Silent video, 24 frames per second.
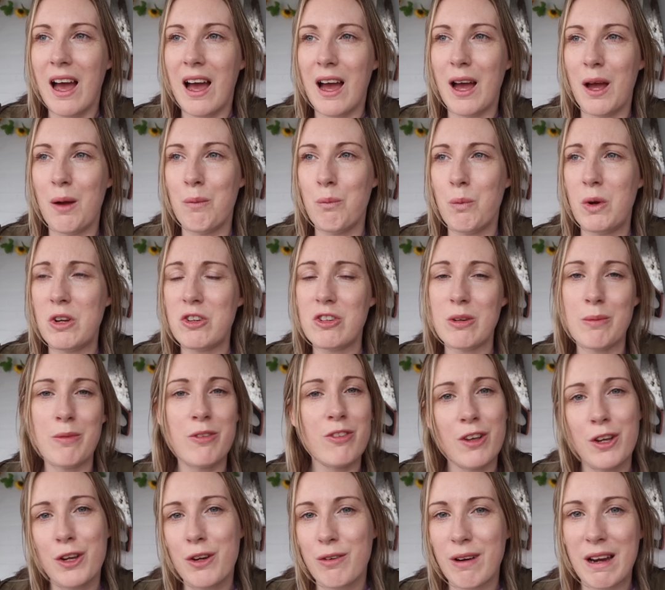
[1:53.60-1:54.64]
um, which I'm
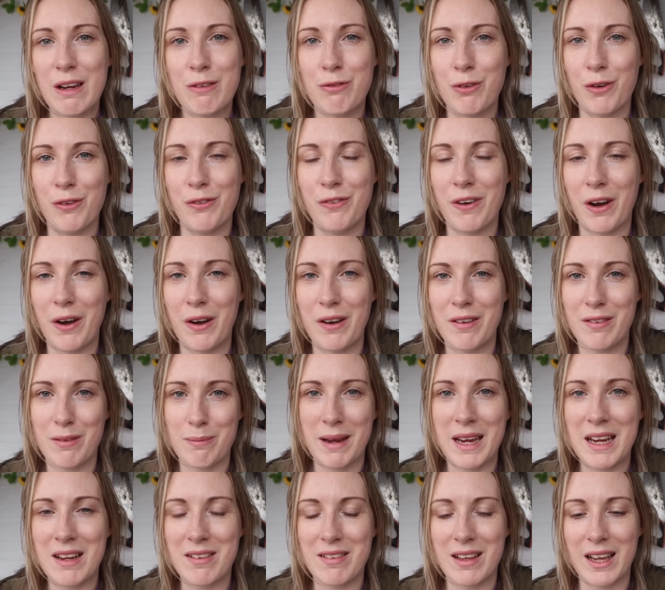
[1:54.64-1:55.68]
so grateful for, it's
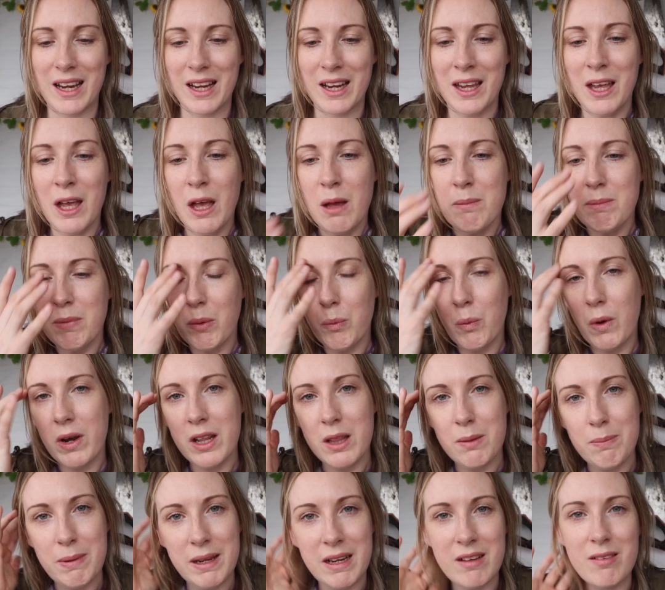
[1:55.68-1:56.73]
amazing. But one
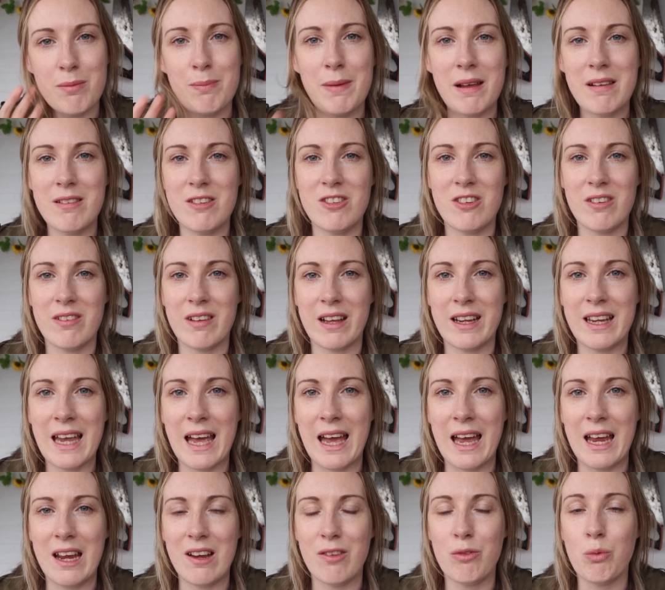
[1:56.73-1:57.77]
of the biggest messages I
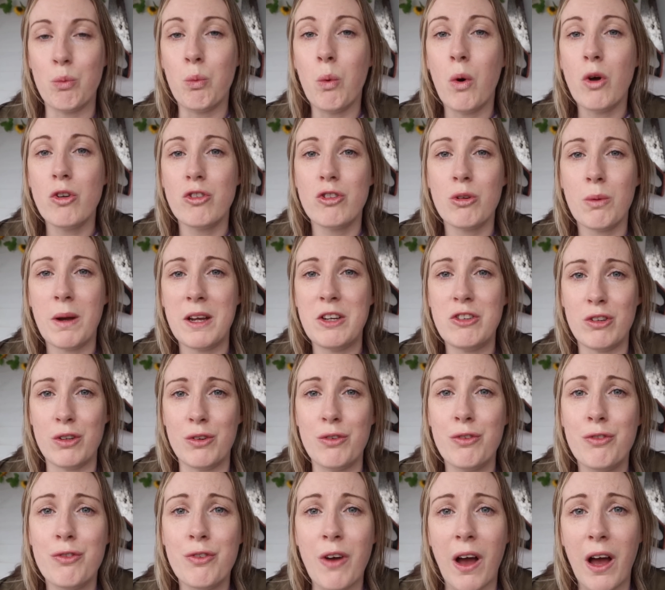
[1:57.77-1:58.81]
get is what do I
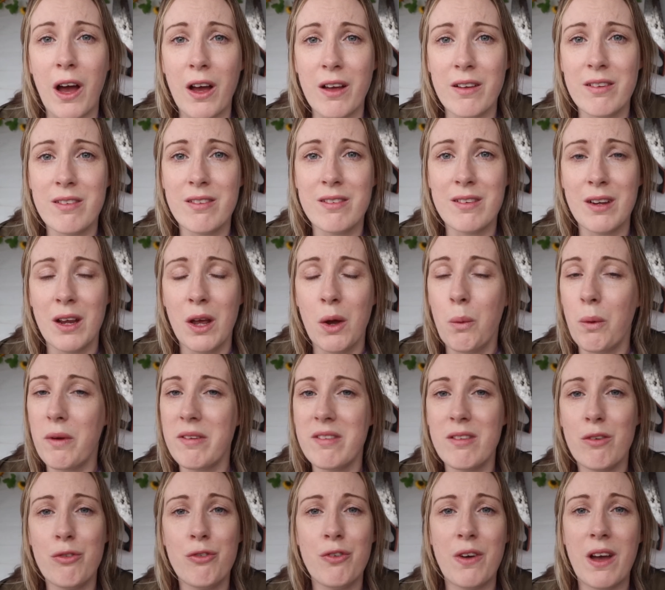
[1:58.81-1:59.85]
do first?
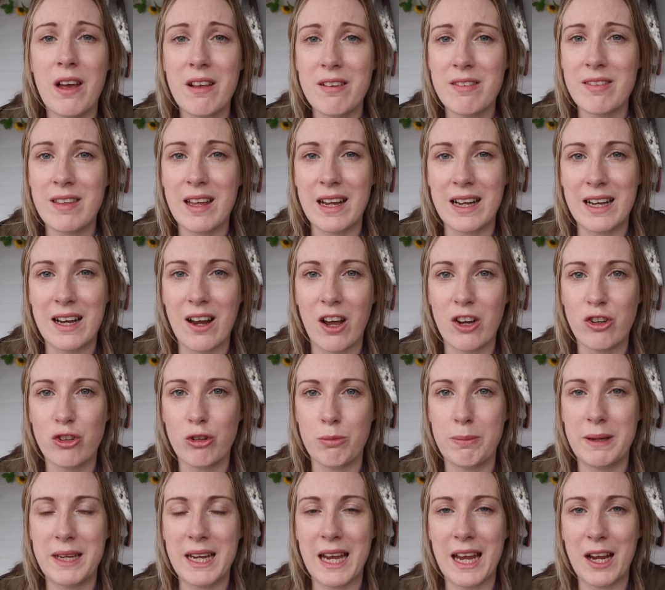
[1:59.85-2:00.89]
What's the first thing that I
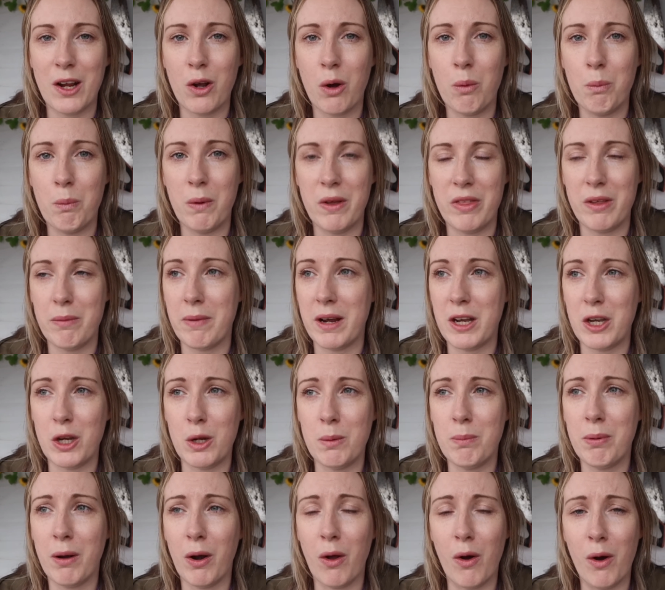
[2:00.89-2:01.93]
should be getting on with at my
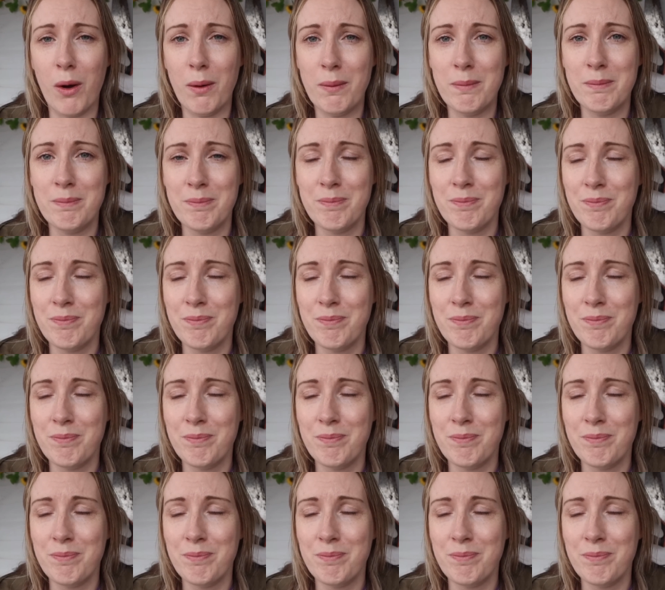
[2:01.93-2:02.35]
new plot?